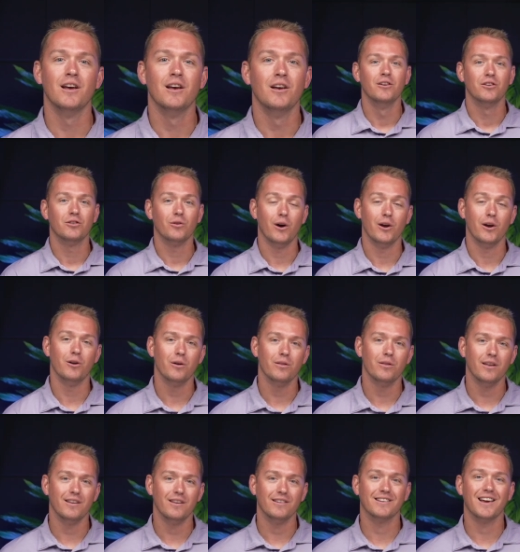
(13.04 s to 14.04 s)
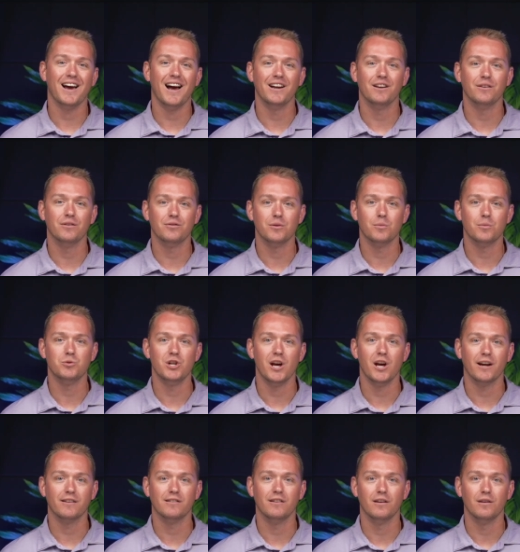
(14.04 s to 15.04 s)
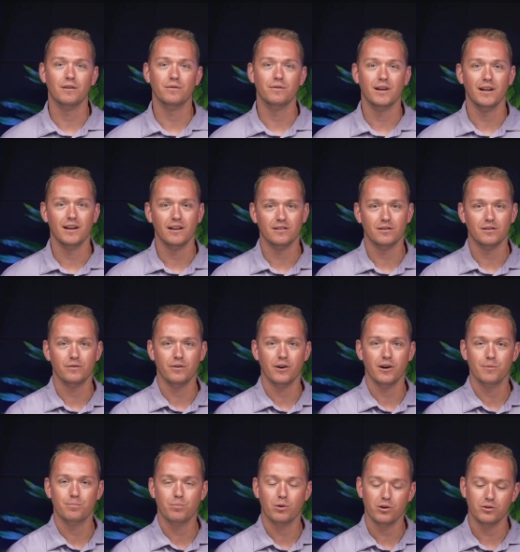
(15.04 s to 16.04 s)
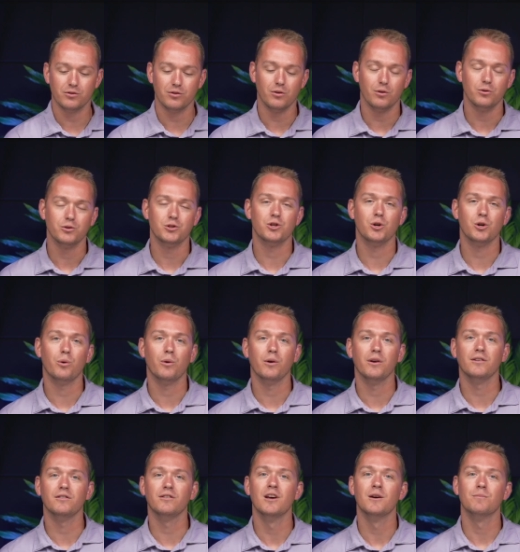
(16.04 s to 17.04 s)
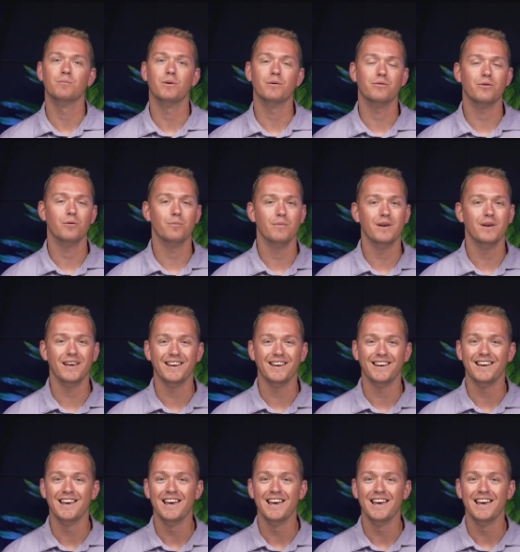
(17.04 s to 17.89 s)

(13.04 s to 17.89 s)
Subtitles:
So I know that it's kind of subjective and it's a very personal choice, but for me,